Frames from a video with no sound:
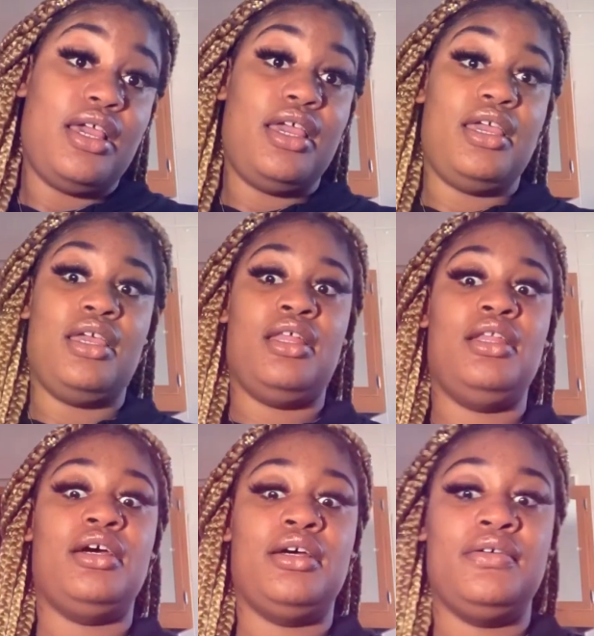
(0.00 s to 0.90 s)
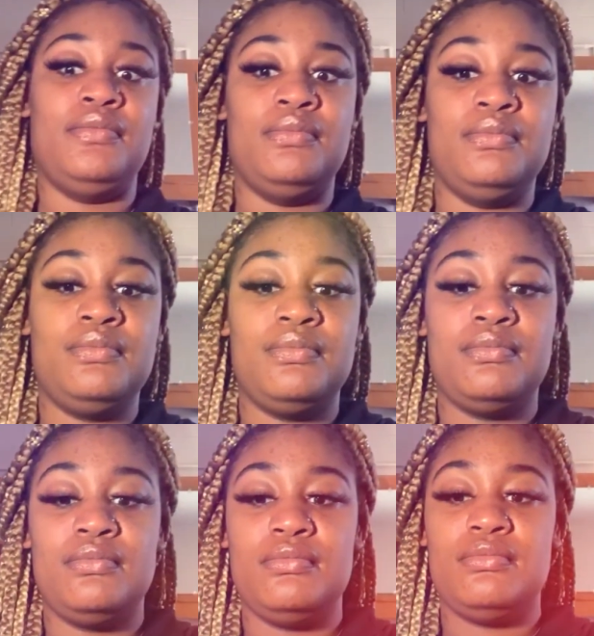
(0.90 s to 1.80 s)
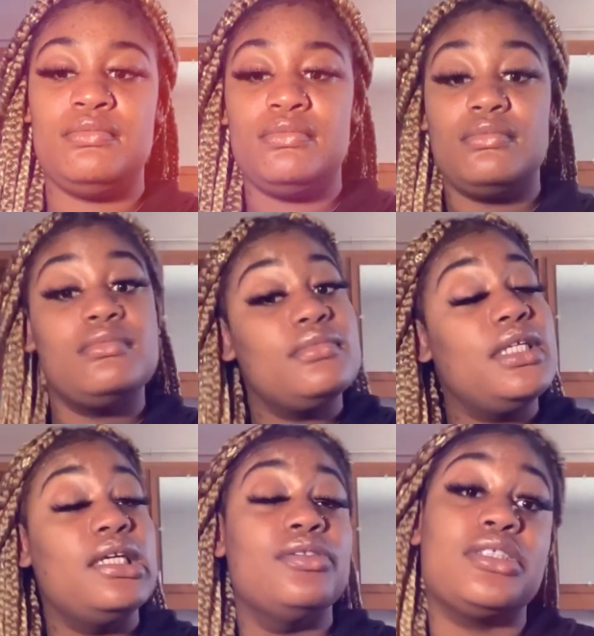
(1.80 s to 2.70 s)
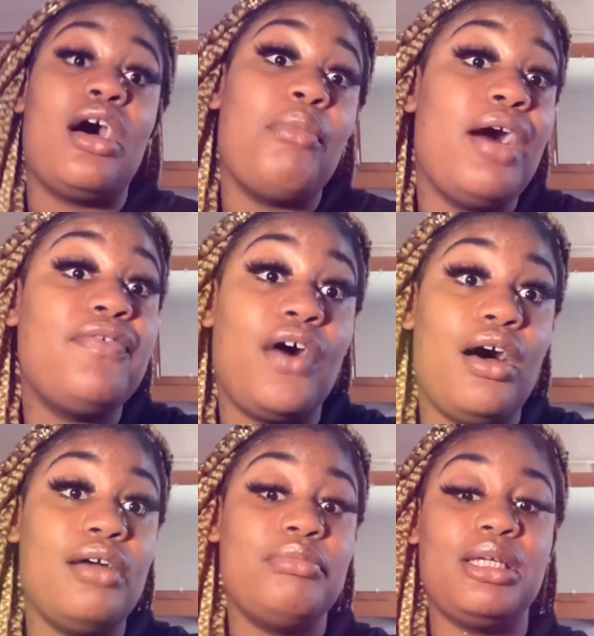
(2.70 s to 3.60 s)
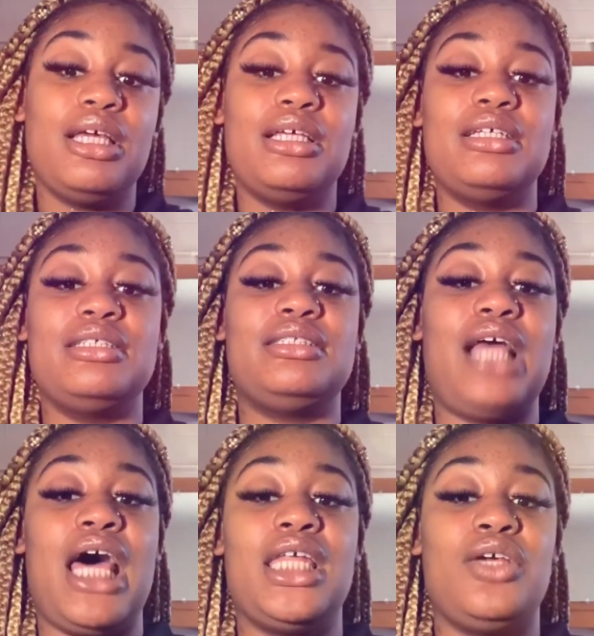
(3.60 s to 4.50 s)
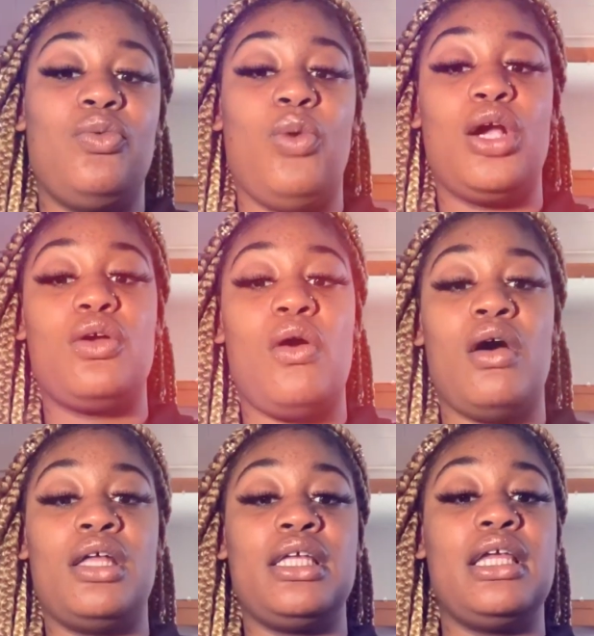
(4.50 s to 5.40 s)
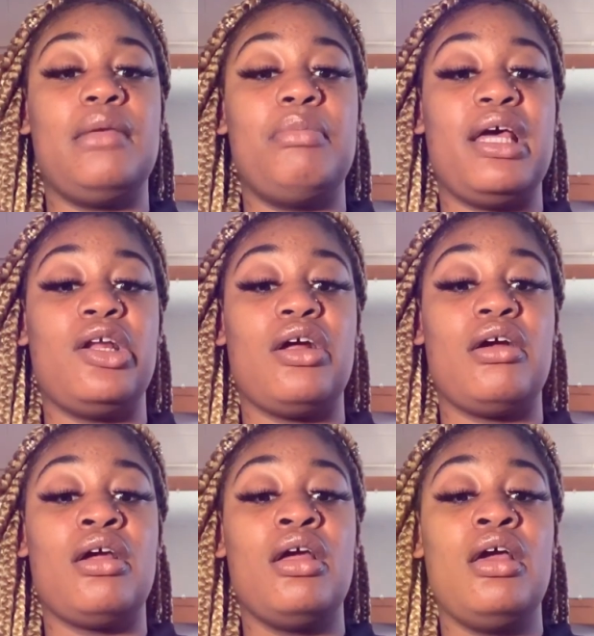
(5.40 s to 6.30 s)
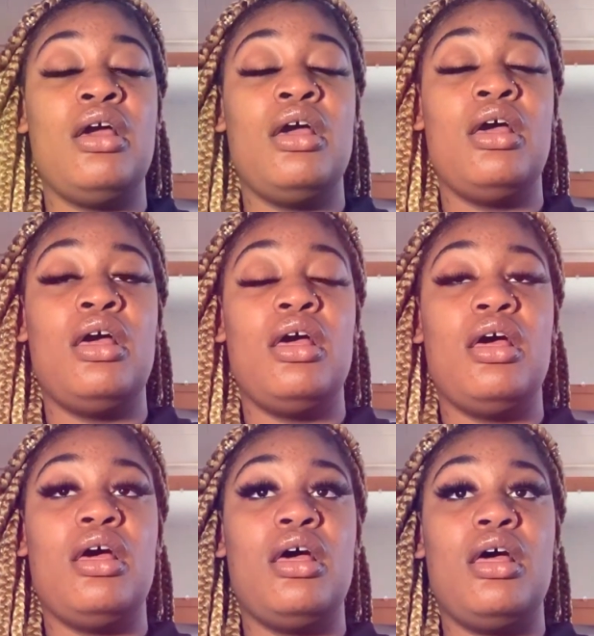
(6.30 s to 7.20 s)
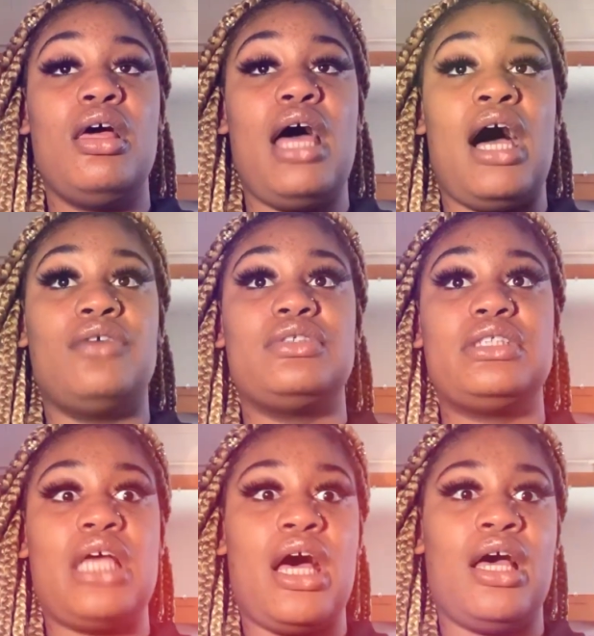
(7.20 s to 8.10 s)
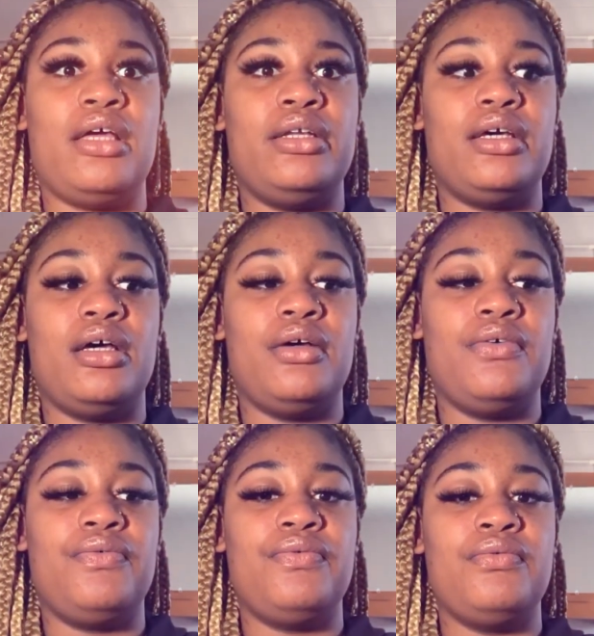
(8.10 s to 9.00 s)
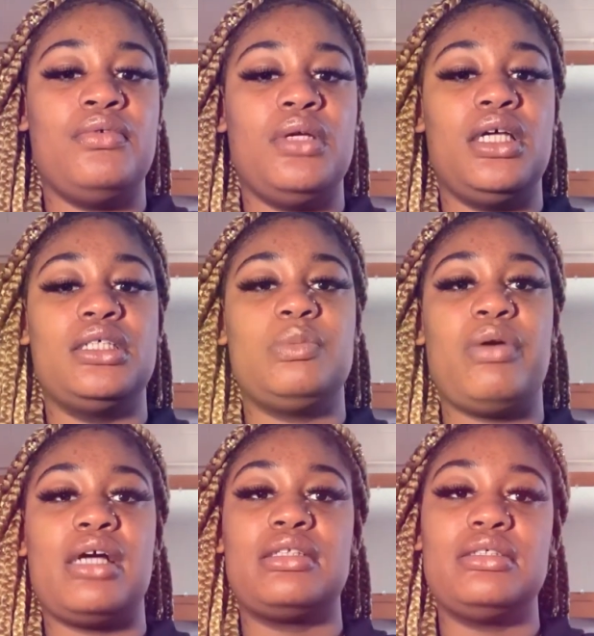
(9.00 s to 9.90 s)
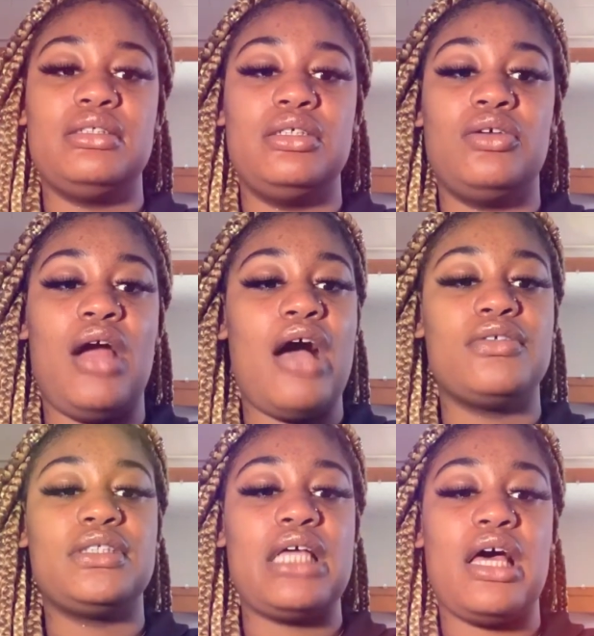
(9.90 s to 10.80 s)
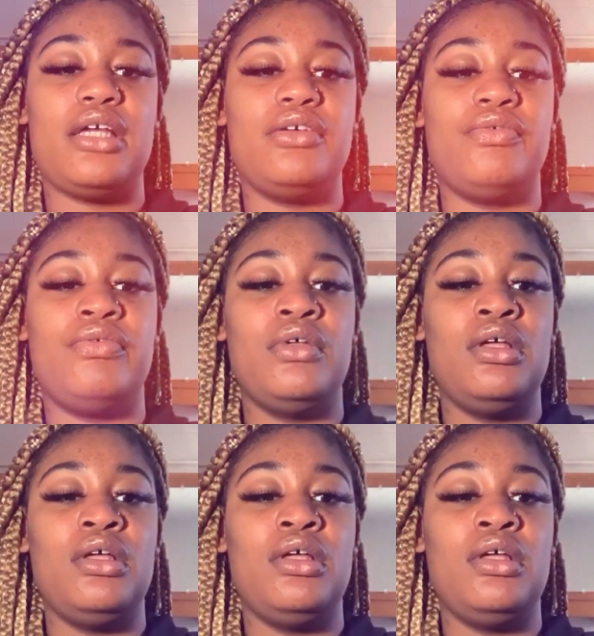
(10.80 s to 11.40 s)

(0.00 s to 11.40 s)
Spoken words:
and it was all my fault because I didn't work on getting better outside of us practicing, or outside of